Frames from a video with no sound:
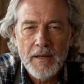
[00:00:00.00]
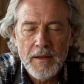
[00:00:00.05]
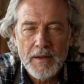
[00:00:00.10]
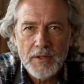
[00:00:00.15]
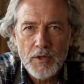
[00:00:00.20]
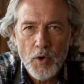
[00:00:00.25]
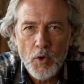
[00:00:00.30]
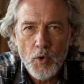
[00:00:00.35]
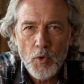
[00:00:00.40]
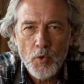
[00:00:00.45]

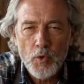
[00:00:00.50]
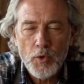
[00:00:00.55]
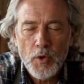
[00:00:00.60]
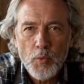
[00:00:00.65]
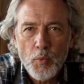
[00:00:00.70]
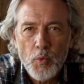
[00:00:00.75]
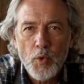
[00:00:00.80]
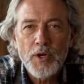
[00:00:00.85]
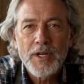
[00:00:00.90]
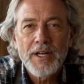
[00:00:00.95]
to hold a
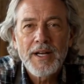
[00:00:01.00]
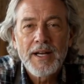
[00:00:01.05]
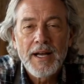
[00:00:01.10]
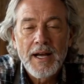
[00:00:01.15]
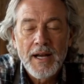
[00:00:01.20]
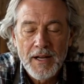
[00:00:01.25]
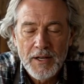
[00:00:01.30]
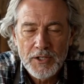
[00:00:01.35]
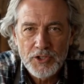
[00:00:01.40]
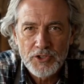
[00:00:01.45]
working
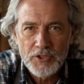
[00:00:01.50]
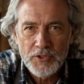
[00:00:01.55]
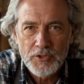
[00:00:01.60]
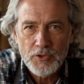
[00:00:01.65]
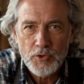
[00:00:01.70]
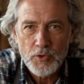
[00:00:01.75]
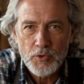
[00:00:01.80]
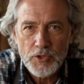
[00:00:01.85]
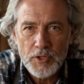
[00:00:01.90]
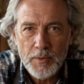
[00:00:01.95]
edge
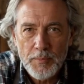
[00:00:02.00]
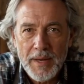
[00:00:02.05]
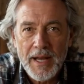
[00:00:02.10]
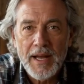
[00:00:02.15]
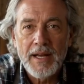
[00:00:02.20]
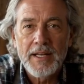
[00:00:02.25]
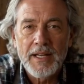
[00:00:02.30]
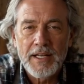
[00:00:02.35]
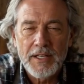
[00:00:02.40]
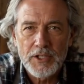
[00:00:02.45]
through
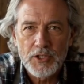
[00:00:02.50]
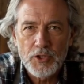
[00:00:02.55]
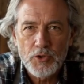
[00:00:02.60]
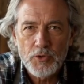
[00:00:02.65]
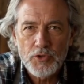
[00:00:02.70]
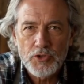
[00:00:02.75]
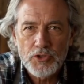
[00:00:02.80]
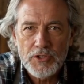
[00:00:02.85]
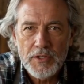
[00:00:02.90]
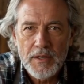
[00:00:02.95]
demanding
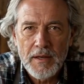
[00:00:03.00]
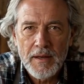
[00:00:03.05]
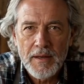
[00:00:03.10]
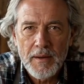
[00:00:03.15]
use,